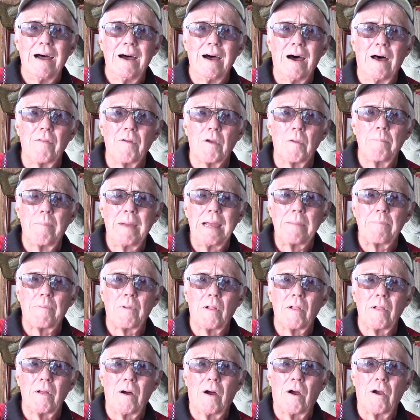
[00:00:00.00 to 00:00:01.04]
Other
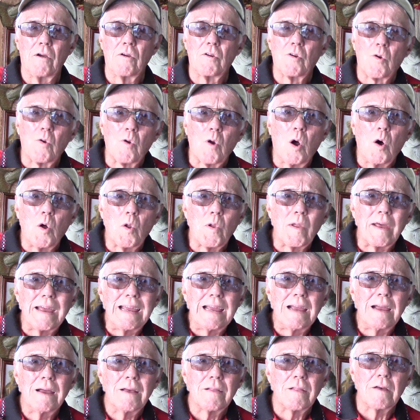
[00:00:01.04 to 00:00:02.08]
people are
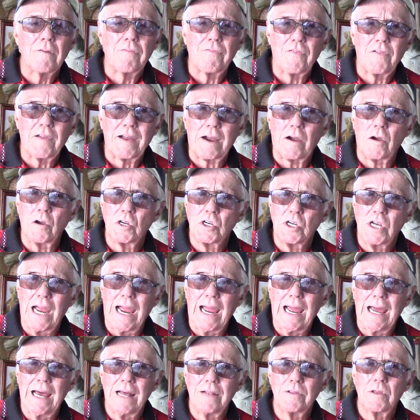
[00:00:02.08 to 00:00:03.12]
trolling the flicker
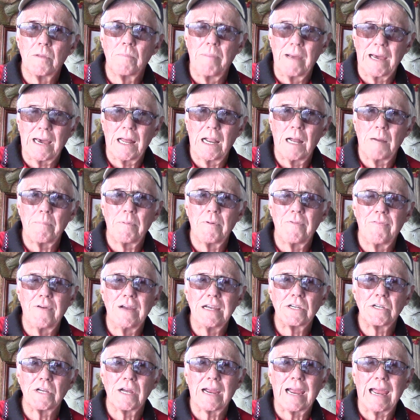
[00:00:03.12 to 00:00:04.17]
shads, picking up a
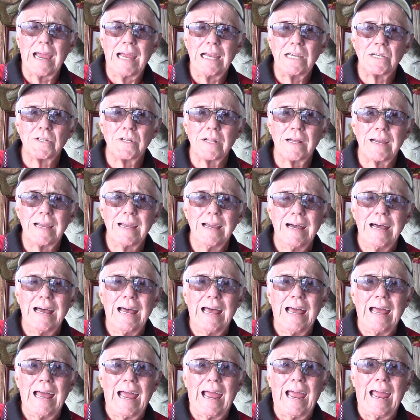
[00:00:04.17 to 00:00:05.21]
fish occasionally.
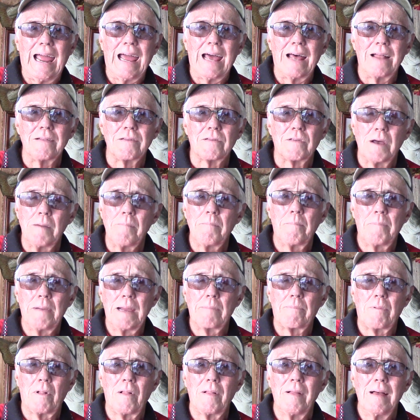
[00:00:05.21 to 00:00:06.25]
And some
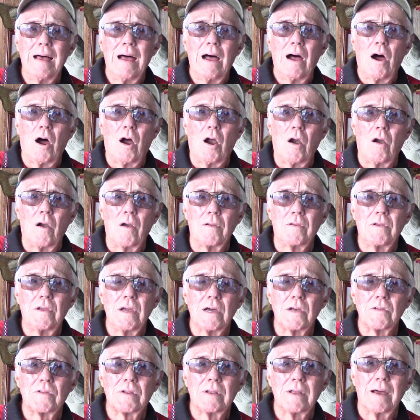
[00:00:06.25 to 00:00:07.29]
people are
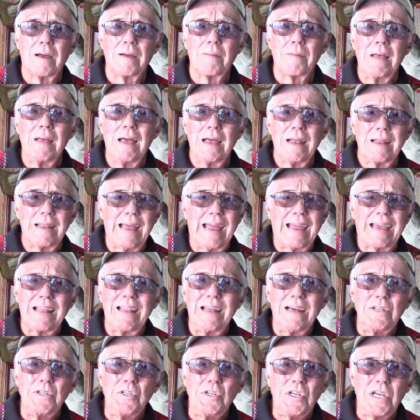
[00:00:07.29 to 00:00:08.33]
just taking
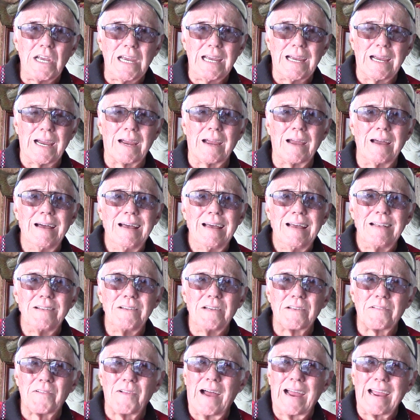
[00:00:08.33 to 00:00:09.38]
a jig,
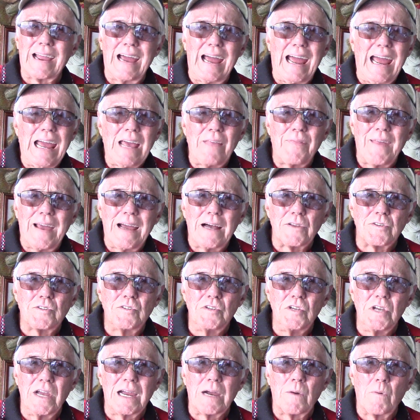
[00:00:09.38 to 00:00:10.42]
just like an 1/8 ounce
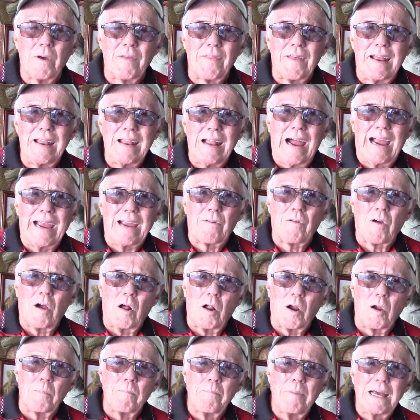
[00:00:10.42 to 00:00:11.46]
jig with a night
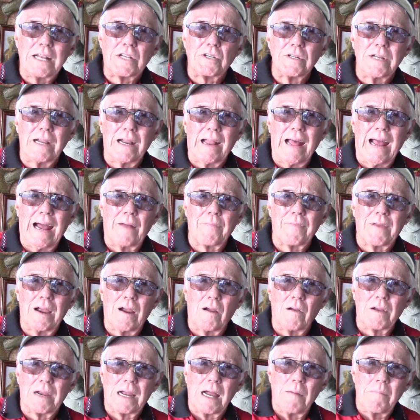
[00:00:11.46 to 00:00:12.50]
crawler, pitching it out
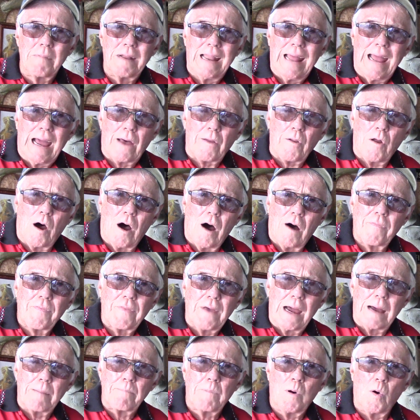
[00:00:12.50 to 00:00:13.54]
there and coming down off
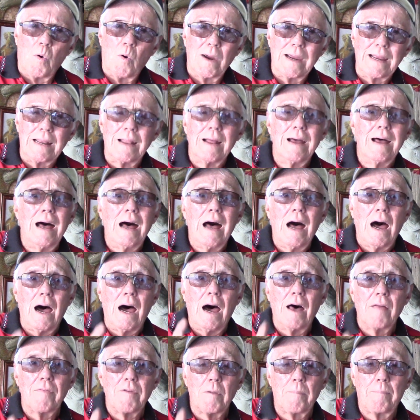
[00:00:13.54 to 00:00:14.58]
that point.
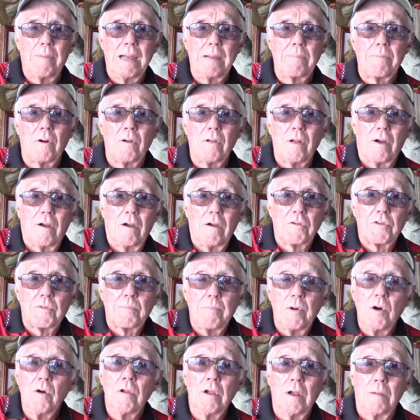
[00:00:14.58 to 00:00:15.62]
Other people are
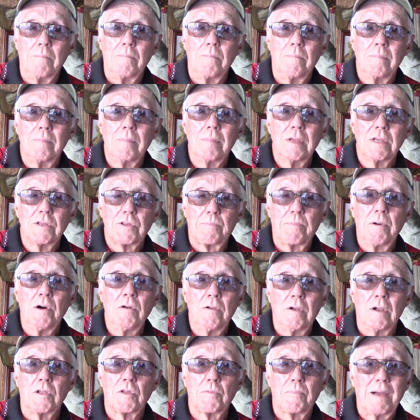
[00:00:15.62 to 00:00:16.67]
spooning,
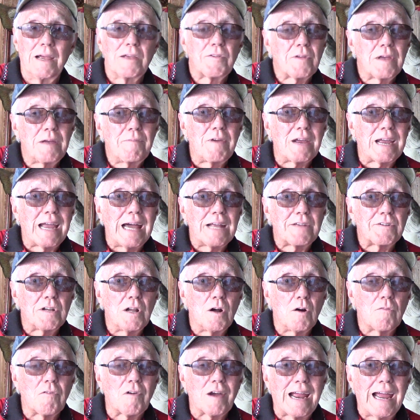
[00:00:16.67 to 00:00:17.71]
especially if you catch an
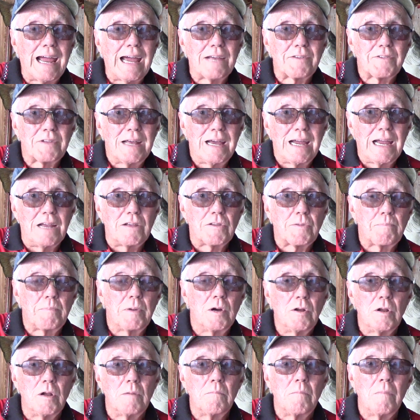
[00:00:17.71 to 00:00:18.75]
overcast day.
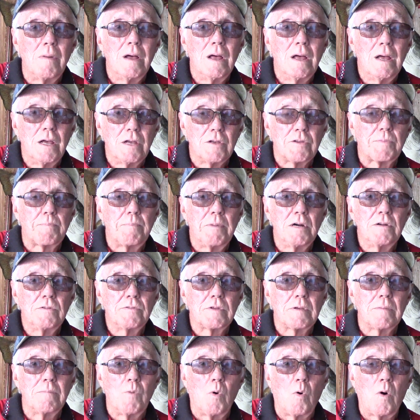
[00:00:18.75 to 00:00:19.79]
Spoon
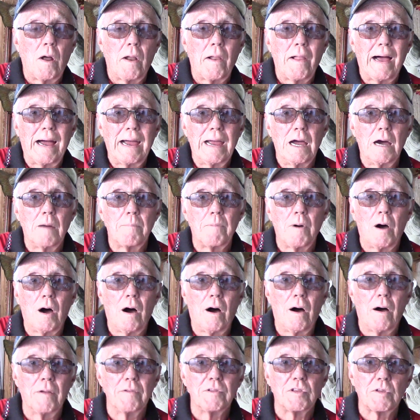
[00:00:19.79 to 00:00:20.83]
some walleye up
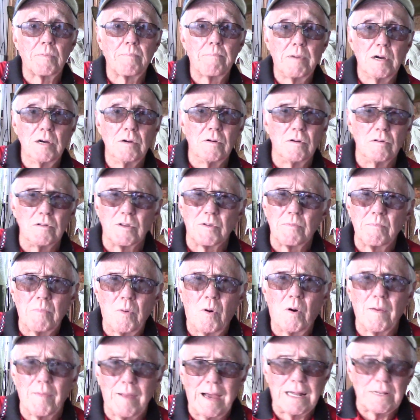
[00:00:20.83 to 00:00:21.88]
on spoons.
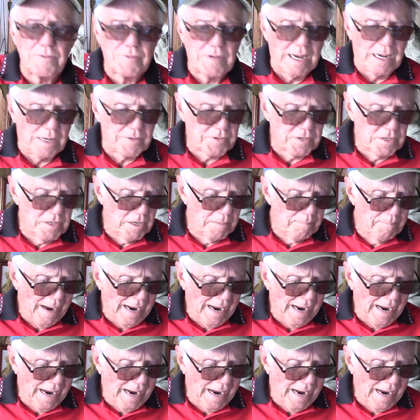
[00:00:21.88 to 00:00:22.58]
Boy, that sounds good.